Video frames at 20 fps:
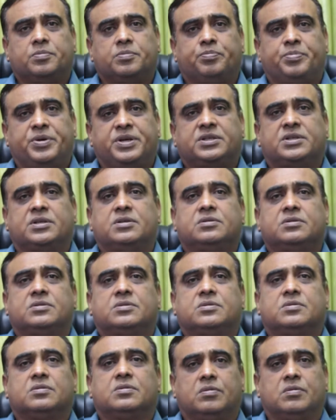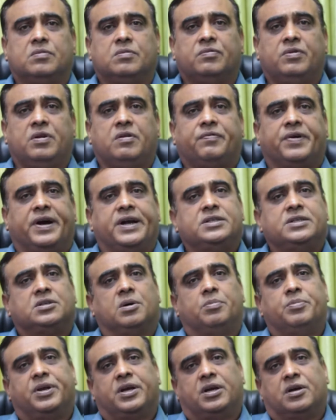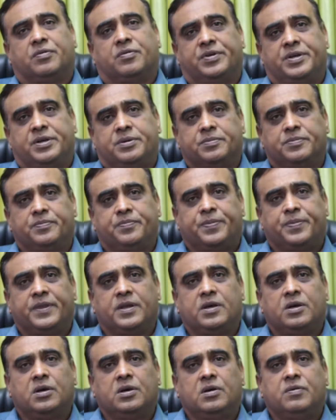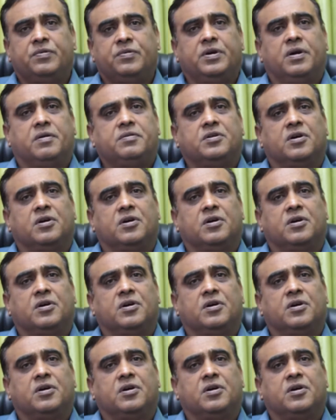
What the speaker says: patients will find some recovery. We have